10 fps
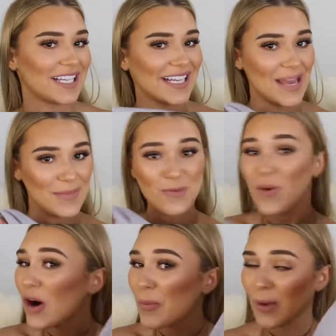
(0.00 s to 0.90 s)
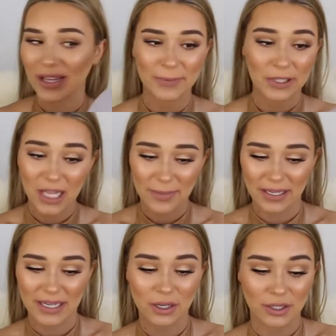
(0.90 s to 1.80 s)
it's going to keep me warm while I'm
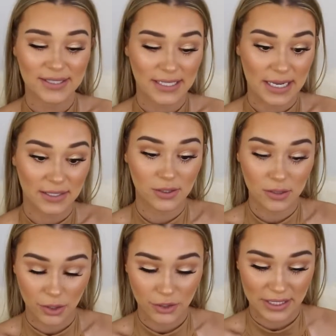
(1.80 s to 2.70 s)
clubbing. It honestly is so